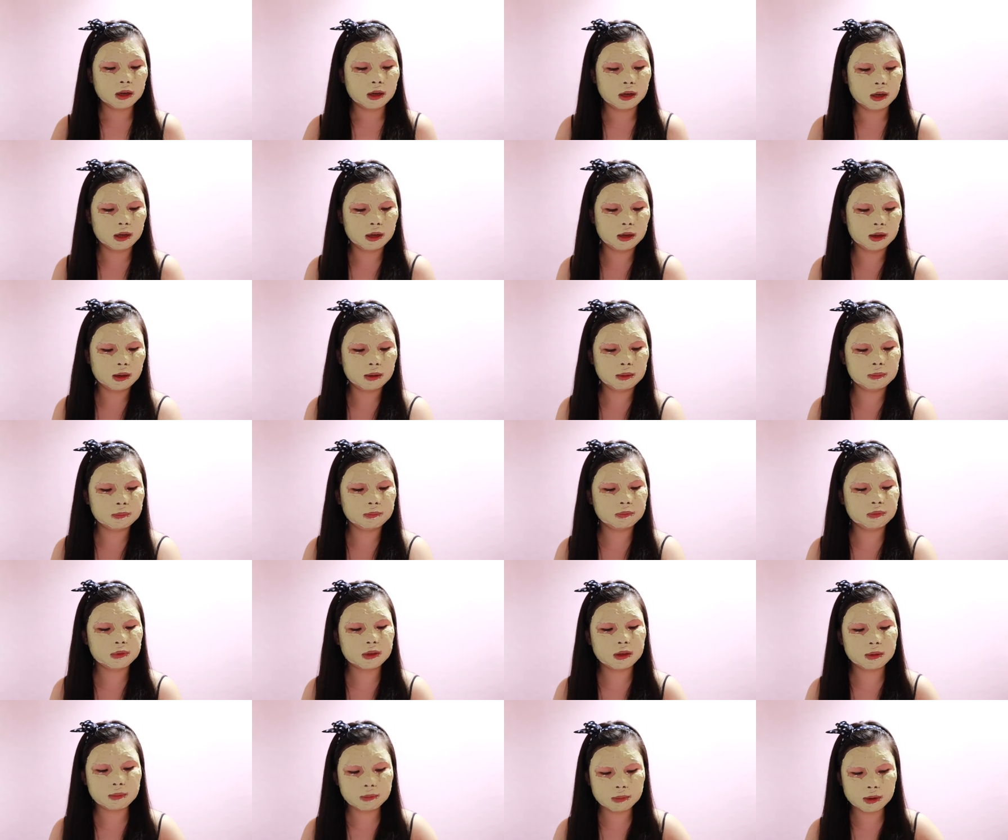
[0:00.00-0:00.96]

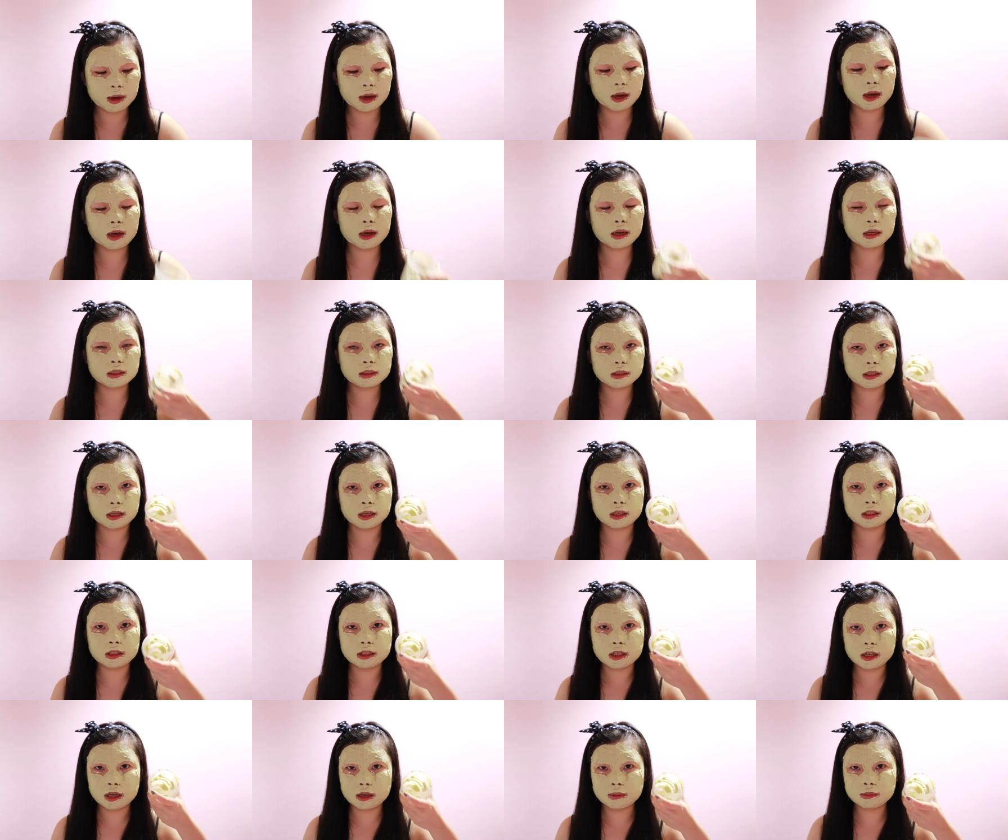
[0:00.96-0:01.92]
The mask
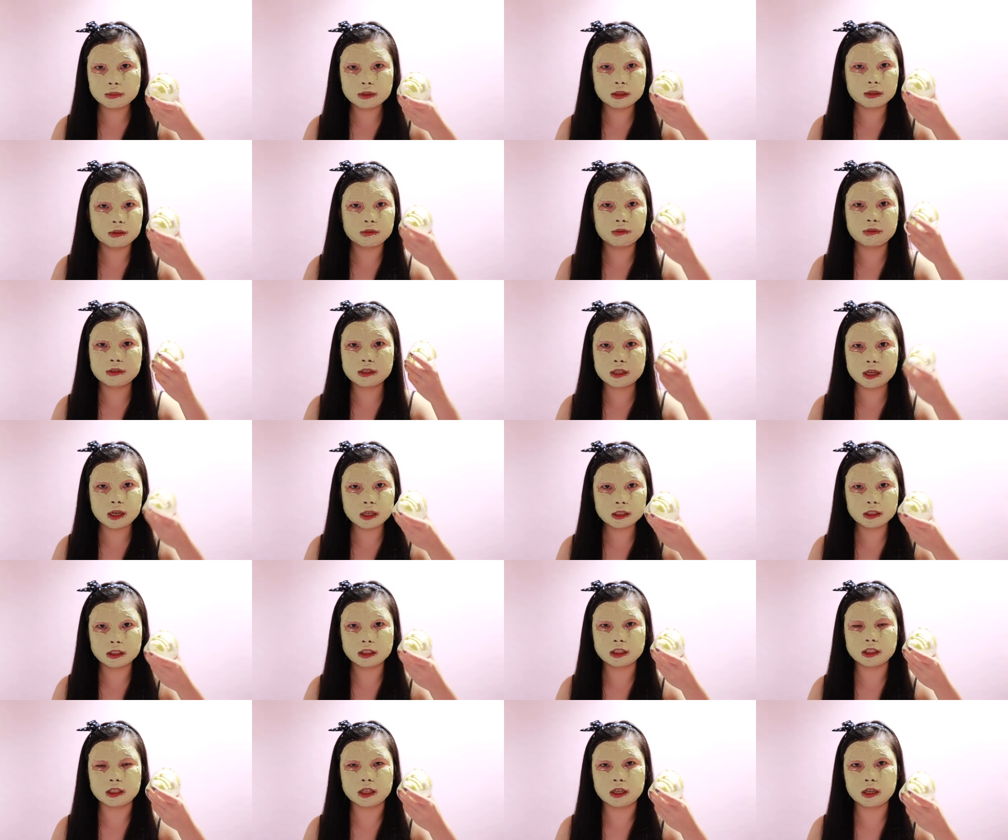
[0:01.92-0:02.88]
in terms of
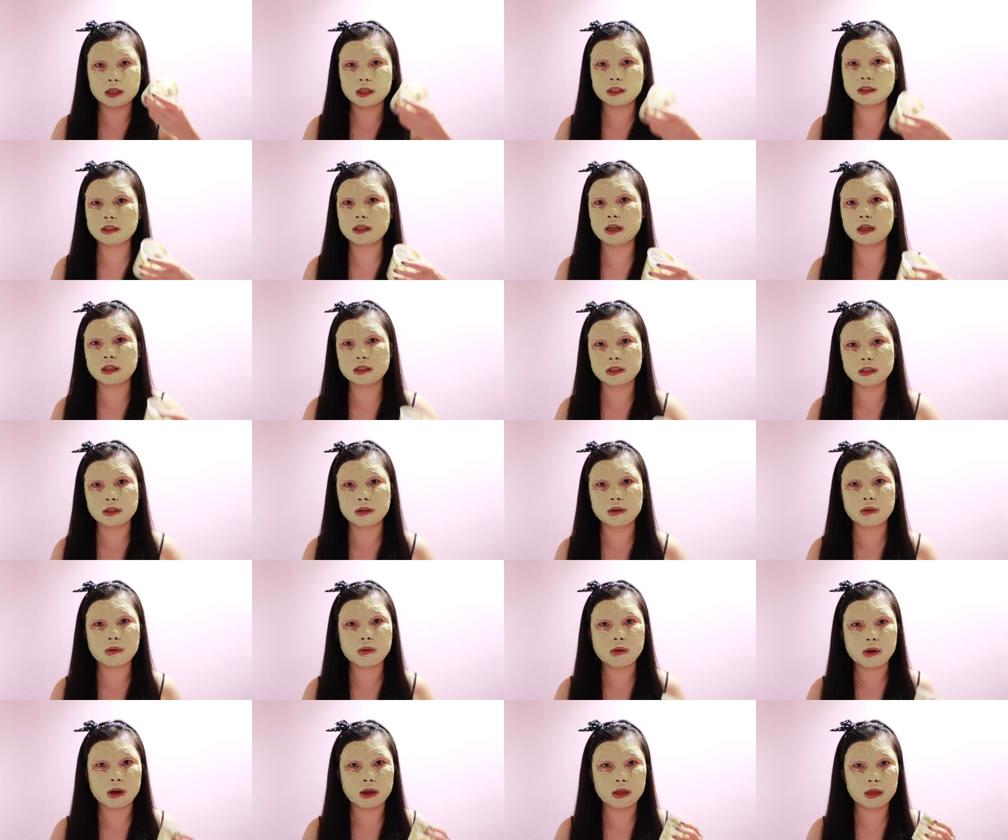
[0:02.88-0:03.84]
texture is actually
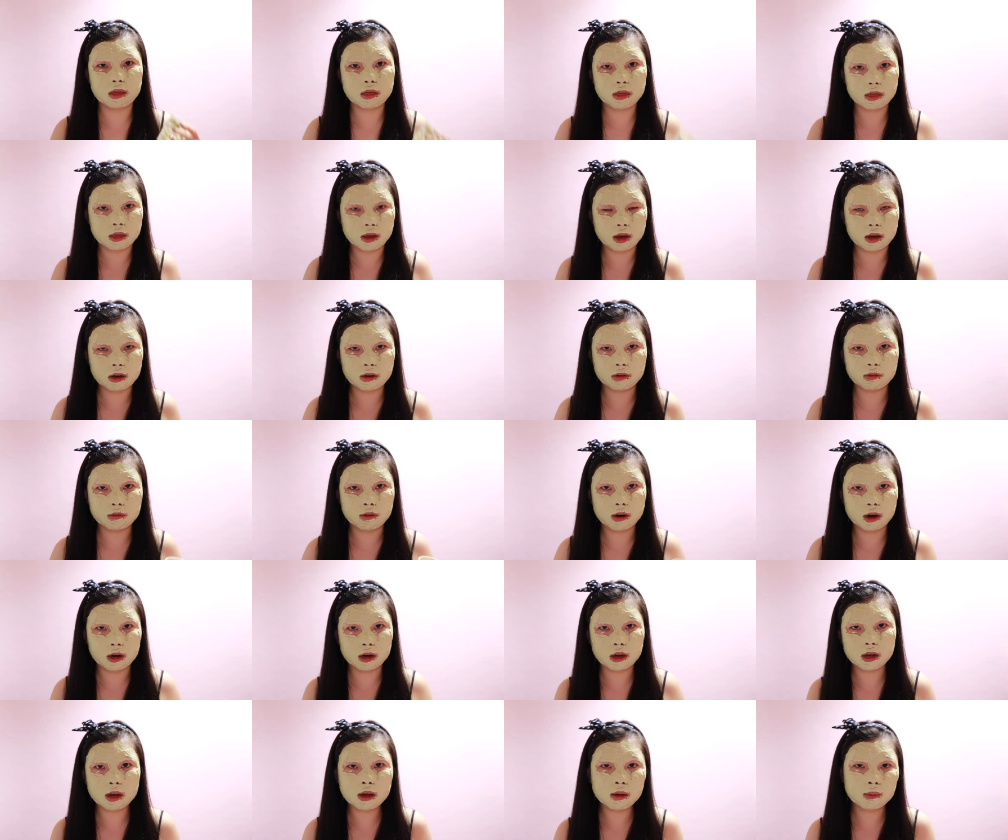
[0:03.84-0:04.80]
quite thick
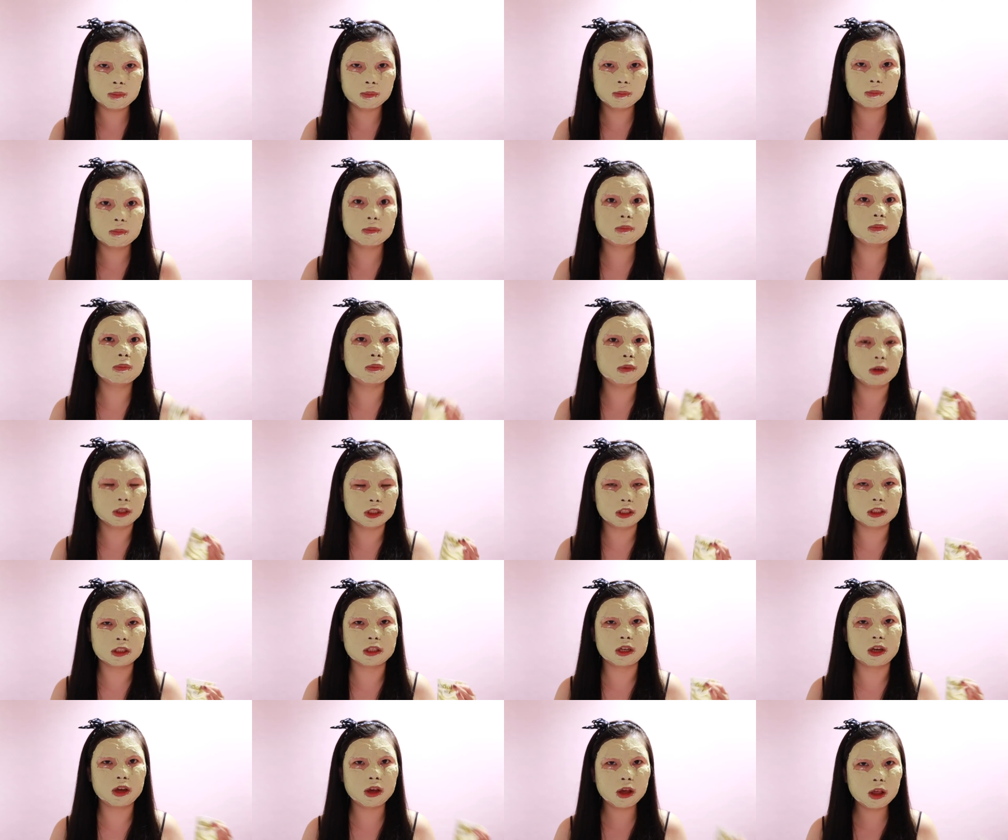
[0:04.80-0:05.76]
already, which
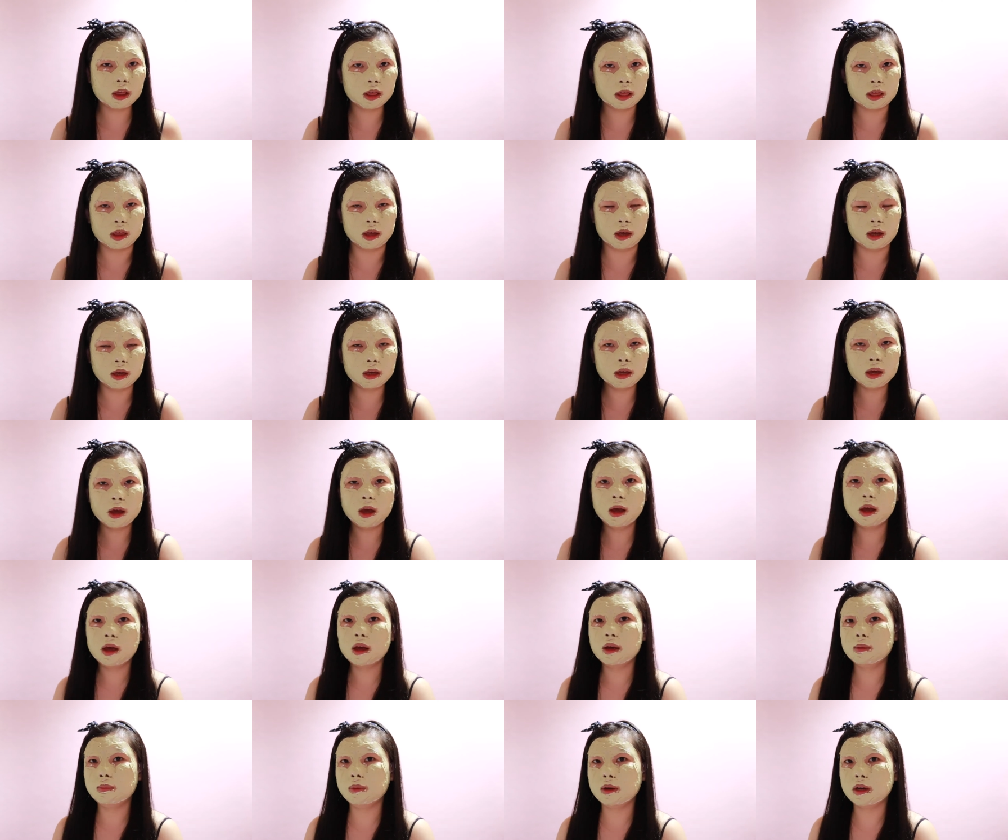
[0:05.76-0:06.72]
is a good thing
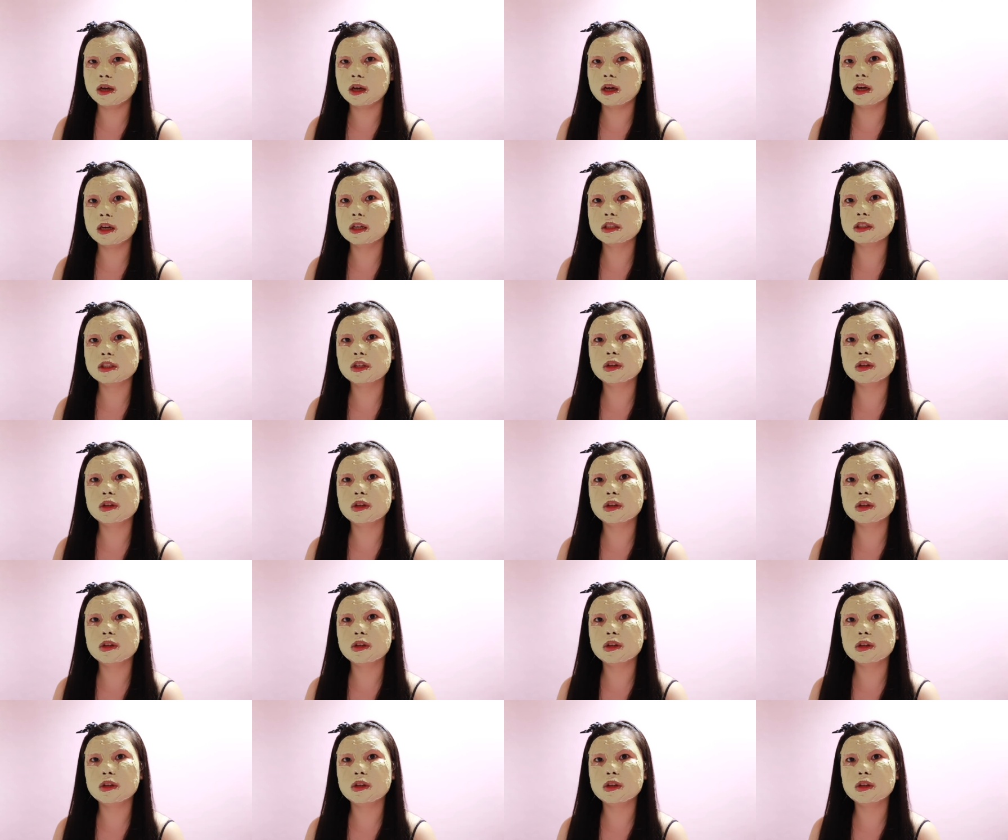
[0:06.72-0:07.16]
because